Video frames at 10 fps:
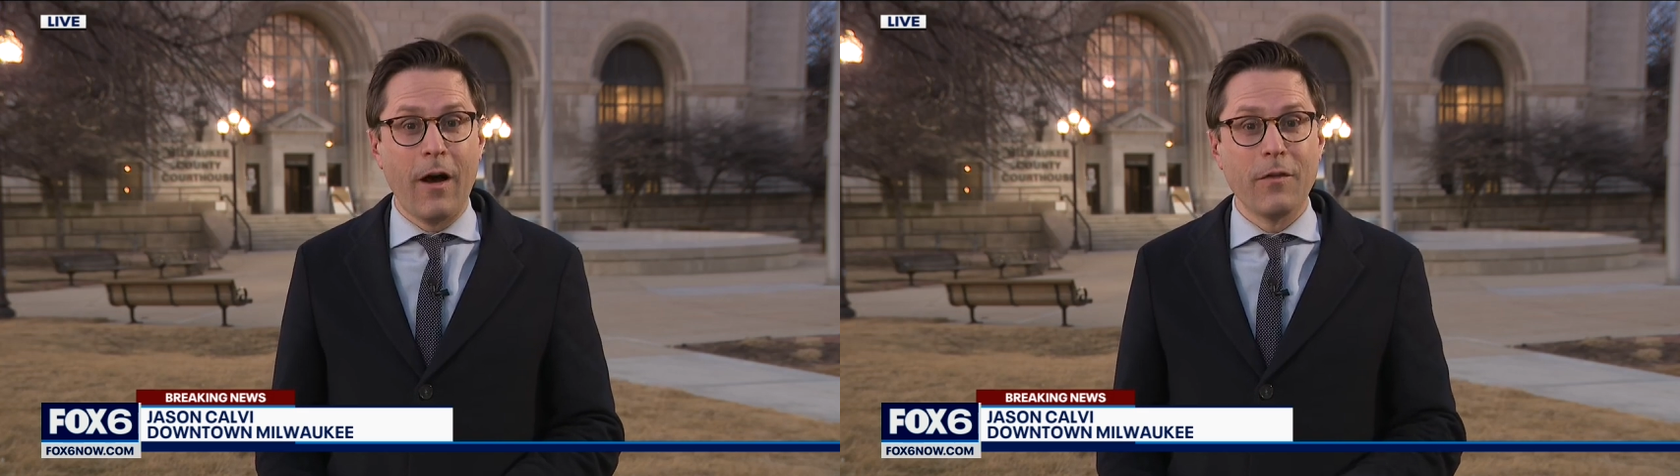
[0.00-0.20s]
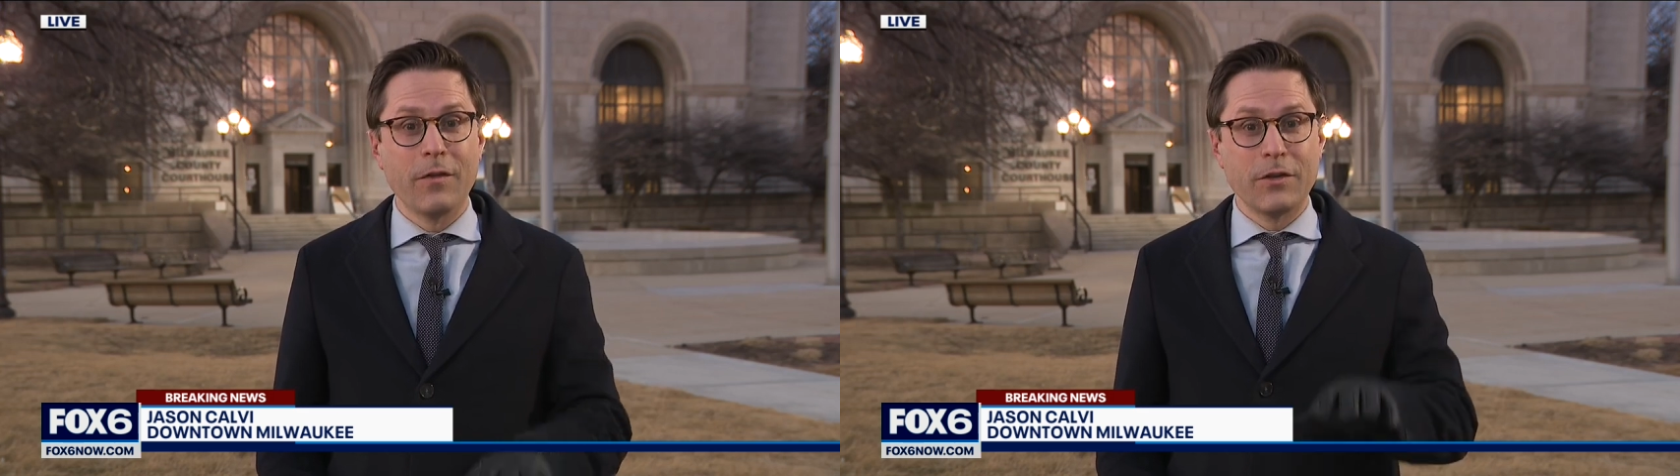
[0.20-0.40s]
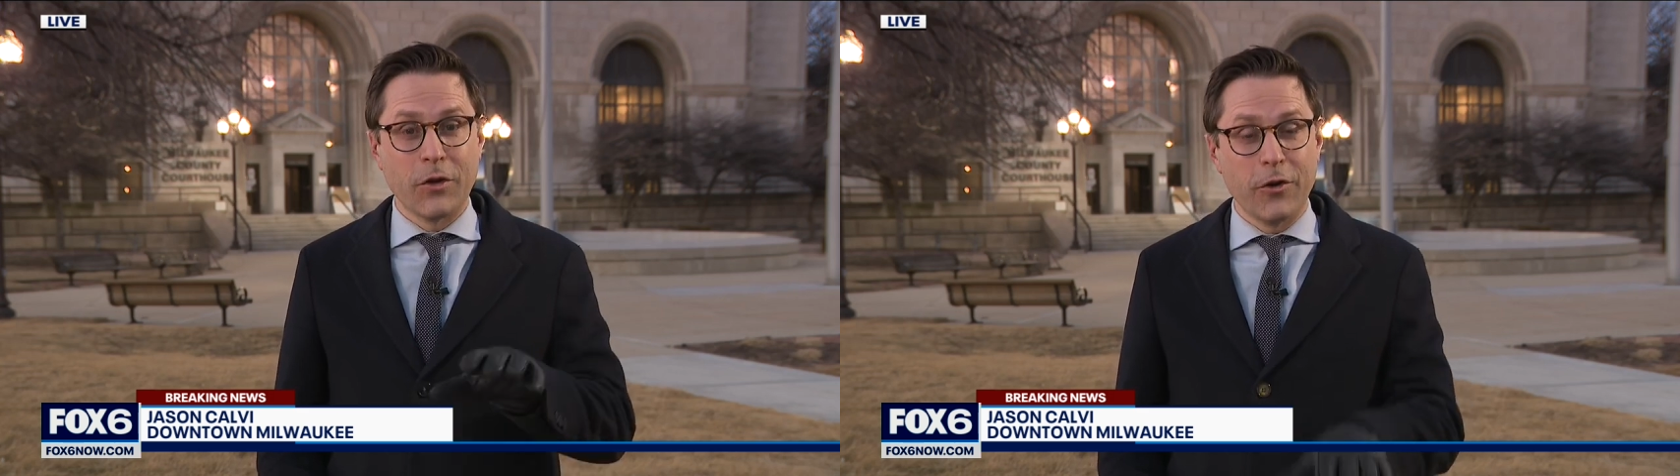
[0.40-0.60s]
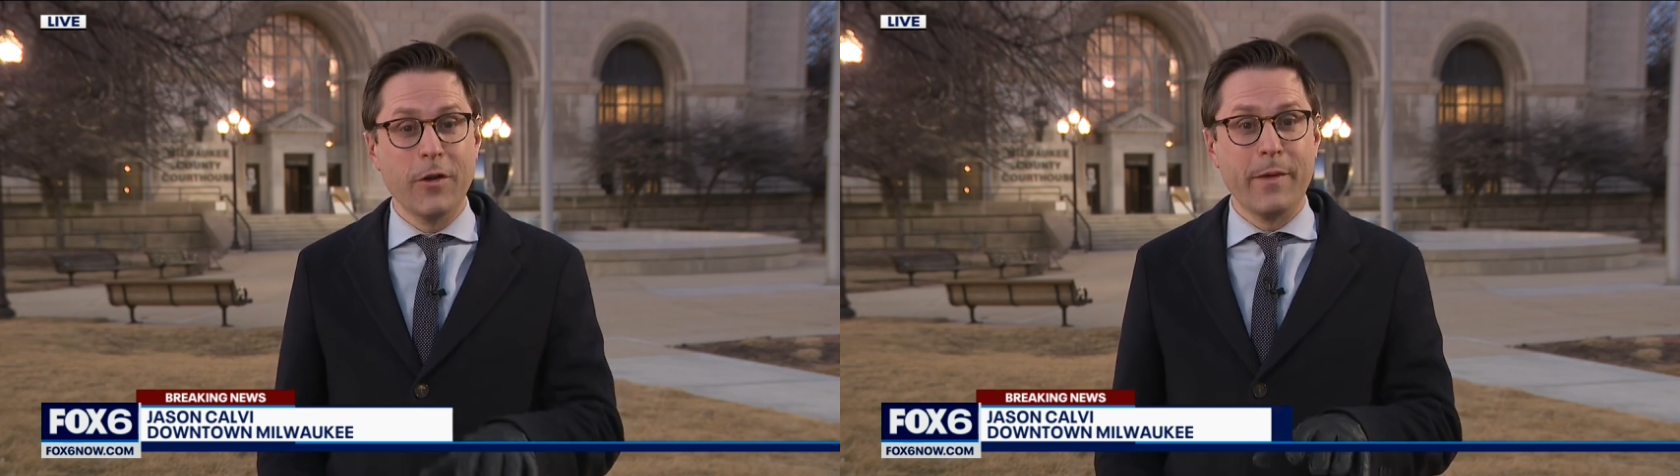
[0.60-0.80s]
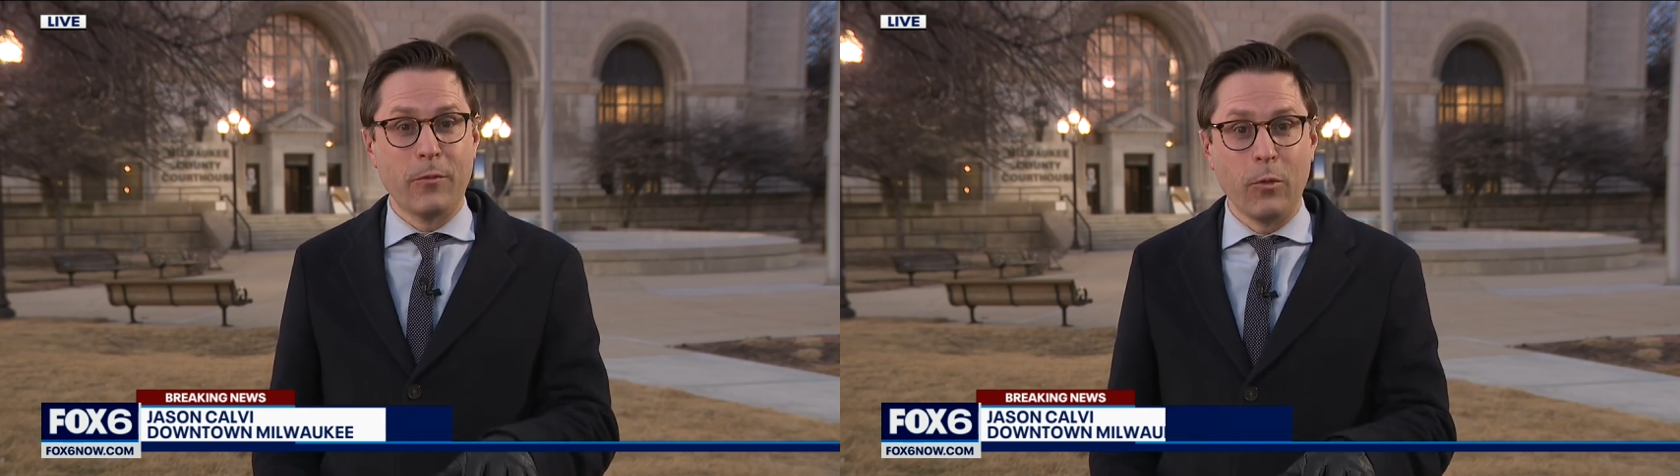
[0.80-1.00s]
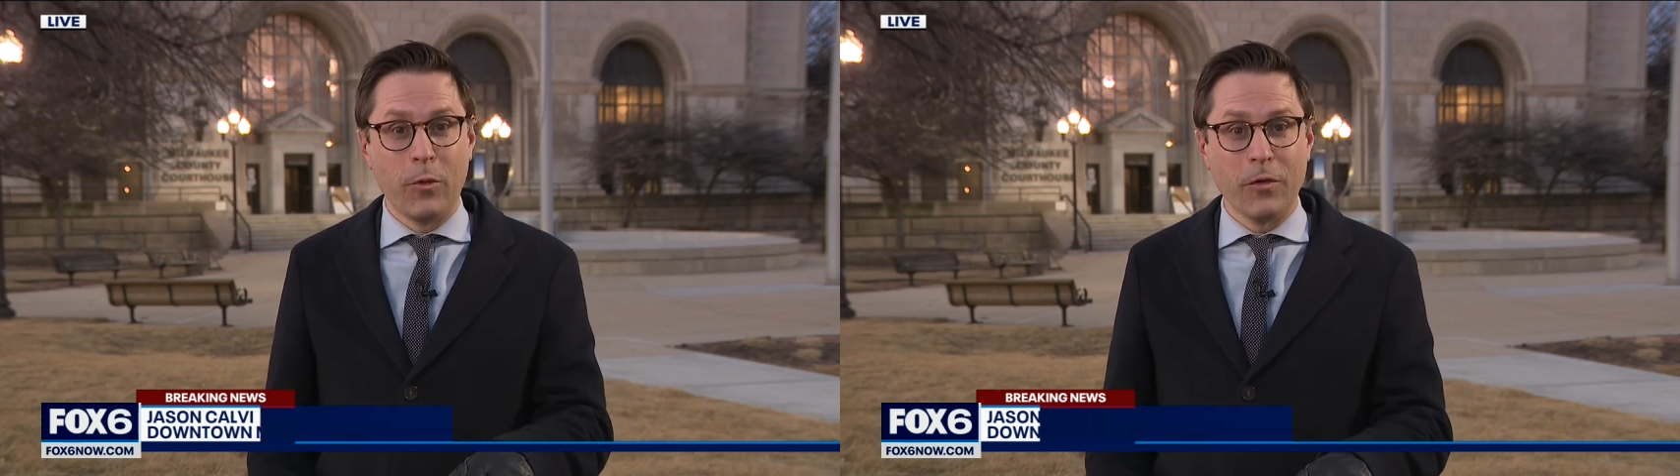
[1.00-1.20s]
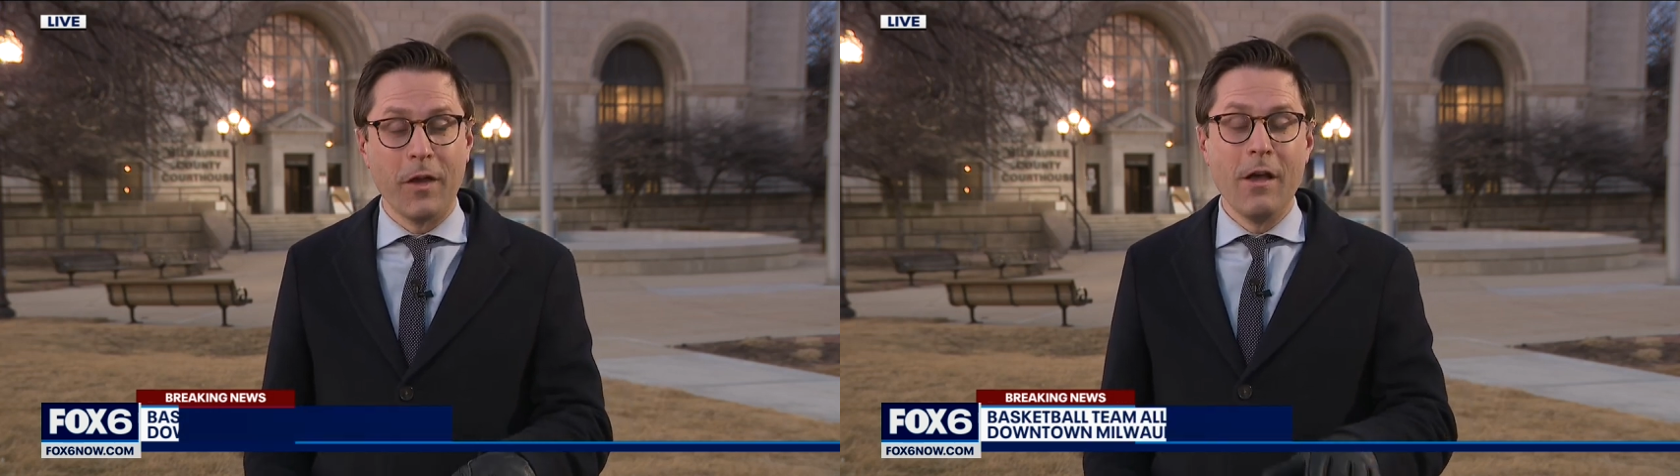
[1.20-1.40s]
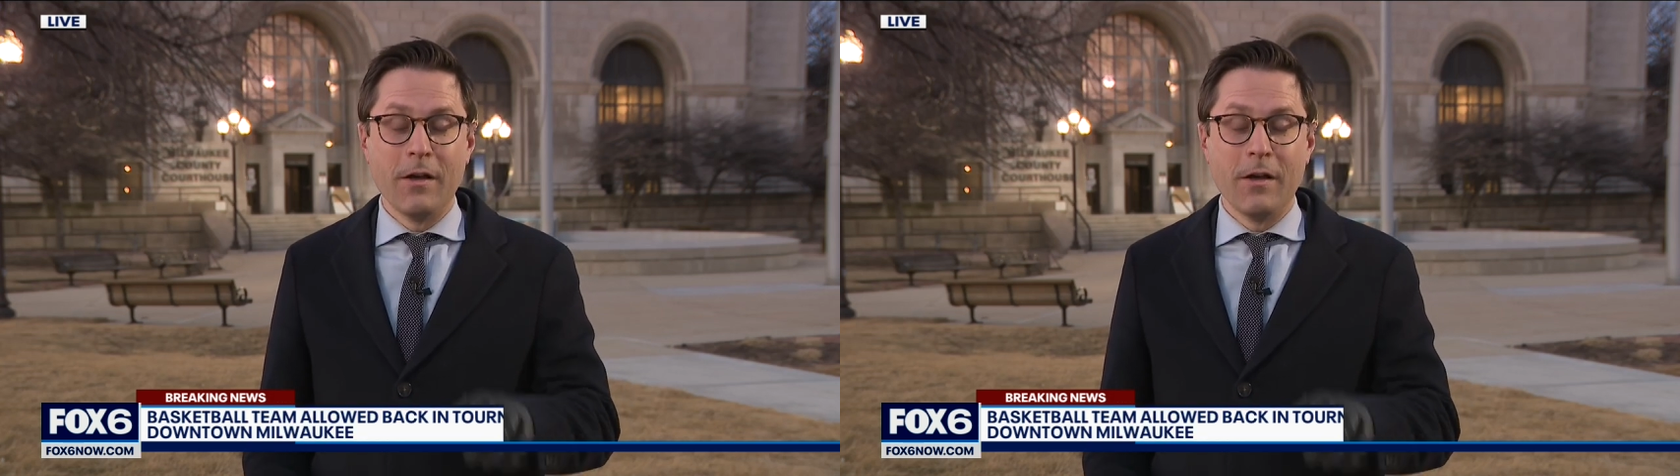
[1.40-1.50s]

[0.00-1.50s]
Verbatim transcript: of tournament rules,